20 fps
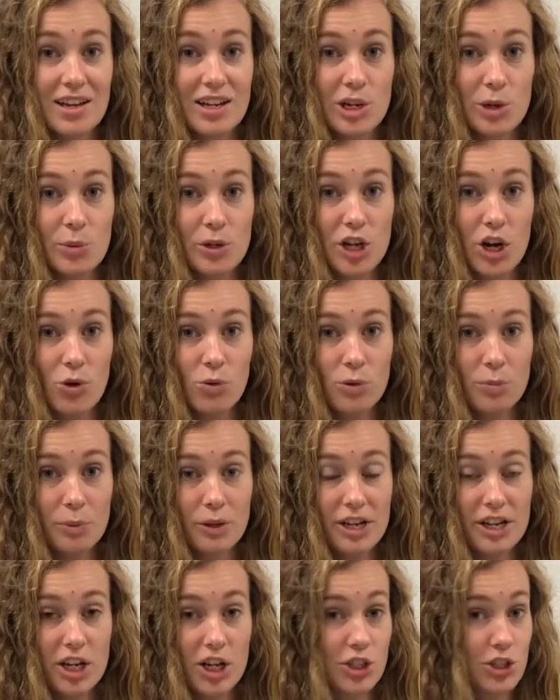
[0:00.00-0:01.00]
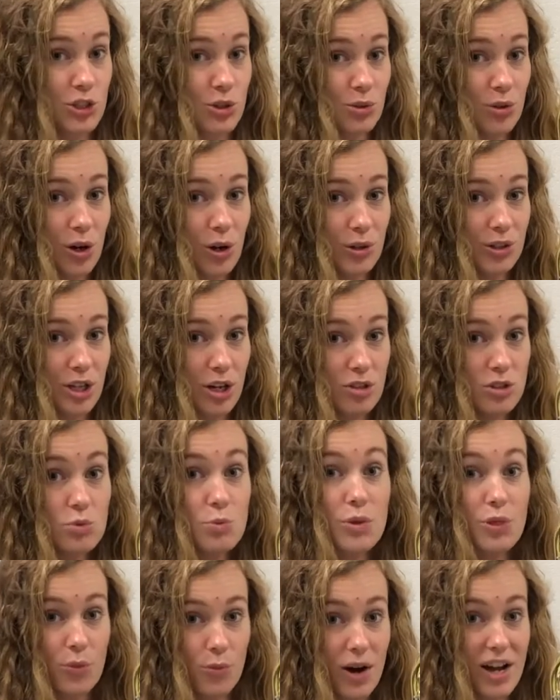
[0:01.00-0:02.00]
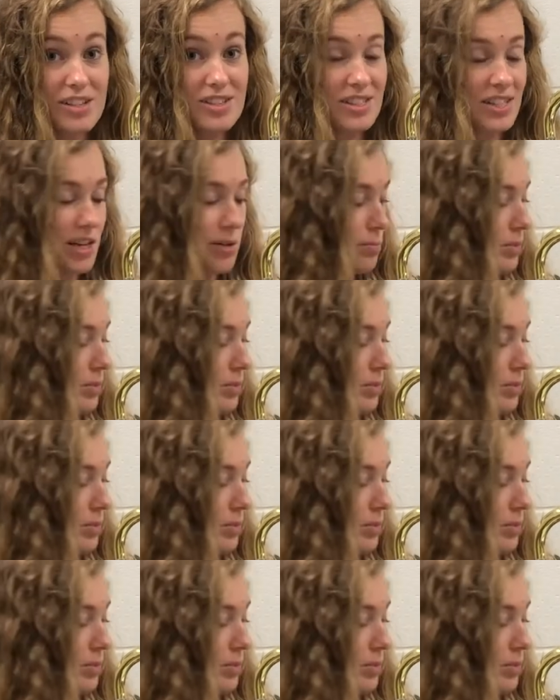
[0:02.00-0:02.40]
Here we go, we're playing our 2 whole notes with rest in